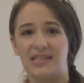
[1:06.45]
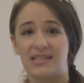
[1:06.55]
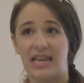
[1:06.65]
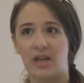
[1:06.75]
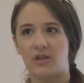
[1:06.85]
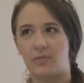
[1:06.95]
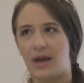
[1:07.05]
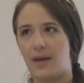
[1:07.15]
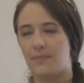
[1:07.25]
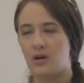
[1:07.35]
staying with
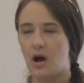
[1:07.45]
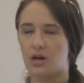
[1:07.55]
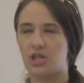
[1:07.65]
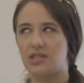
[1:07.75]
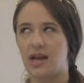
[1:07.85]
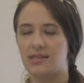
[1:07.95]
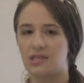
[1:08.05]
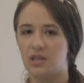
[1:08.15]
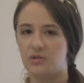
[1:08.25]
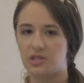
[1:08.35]
my obnoxious
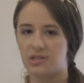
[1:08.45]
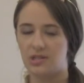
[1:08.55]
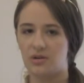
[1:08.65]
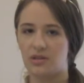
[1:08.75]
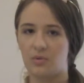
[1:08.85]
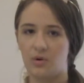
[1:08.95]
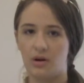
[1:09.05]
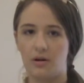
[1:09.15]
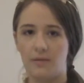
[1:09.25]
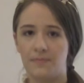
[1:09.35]
cousin Eustace during the
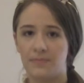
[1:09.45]
war.